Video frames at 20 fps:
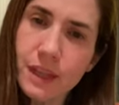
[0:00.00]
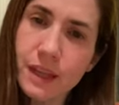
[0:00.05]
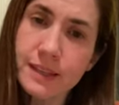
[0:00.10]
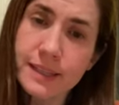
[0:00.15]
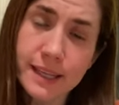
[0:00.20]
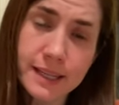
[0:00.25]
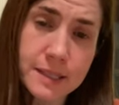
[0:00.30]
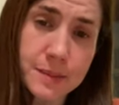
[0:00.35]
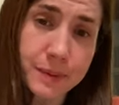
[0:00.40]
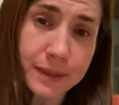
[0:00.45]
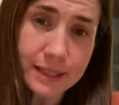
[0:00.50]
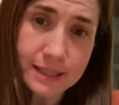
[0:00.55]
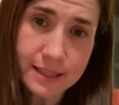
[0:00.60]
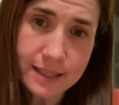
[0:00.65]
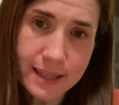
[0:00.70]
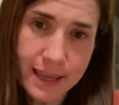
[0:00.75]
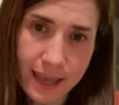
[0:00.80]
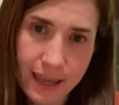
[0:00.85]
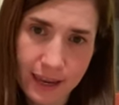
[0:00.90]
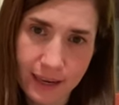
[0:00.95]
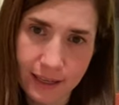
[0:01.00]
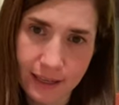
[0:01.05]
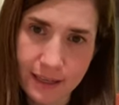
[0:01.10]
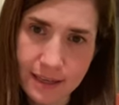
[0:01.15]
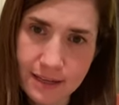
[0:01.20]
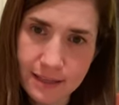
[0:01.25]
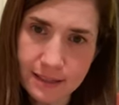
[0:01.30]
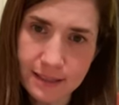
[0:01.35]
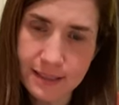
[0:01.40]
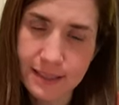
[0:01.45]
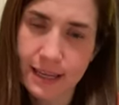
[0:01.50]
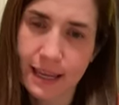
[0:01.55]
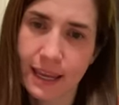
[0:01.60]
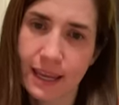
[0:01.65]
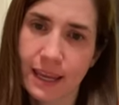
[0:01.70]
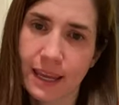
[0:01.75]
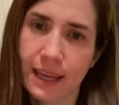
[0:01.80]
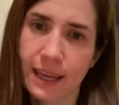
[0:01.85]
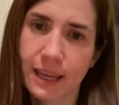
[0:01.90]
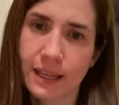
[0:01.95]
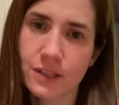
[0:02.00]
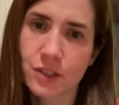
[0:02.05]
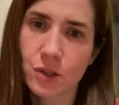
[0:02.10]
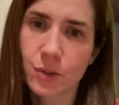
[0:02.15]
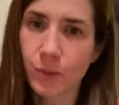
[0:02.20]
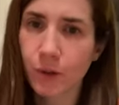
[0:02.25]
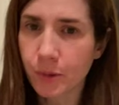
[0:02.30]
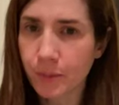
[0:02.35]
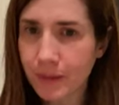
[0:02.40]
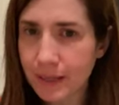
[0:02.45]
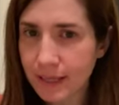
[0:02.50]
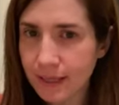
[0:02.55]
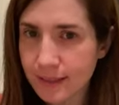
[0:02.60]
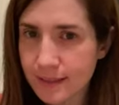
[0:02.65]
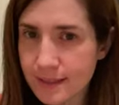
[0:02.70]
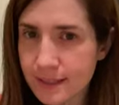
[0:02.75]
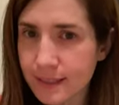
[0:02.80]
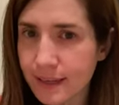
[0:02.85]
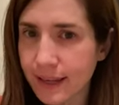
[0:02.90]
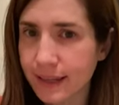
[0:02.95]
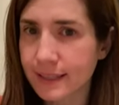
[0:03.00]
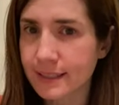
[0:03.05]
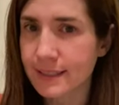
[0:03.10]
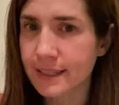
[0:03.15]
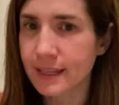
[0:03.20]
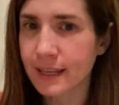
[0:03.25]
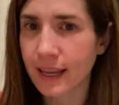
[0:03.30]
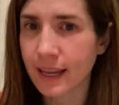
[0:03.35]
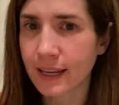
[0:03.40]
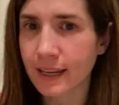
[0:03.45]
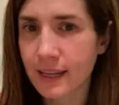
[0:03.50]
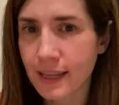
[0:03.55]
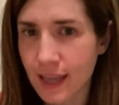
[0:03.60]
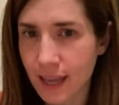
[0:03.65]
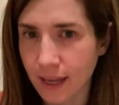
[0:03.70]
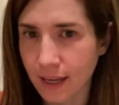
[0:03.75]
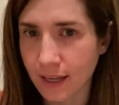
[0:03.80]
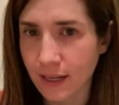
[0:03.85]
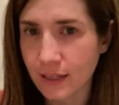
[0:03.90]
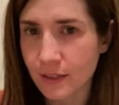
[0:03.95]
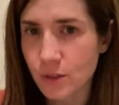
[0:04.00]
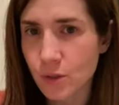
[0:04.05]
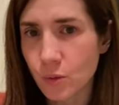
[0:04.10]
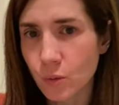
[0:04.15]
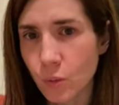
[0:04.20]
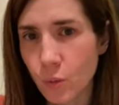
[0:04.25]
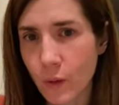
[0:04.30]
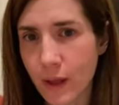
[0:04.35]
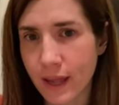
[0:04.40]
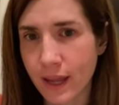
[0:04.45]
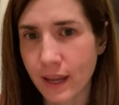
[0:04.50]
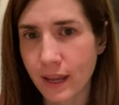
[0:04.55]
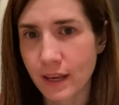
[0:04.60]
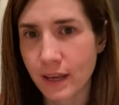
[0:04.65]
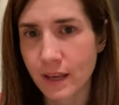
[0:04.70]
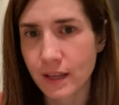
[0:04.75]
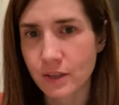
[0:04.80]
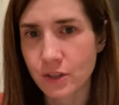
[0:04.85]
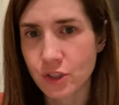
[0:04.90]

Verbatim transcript: takes place in the 80s, and the book begins in 1988 when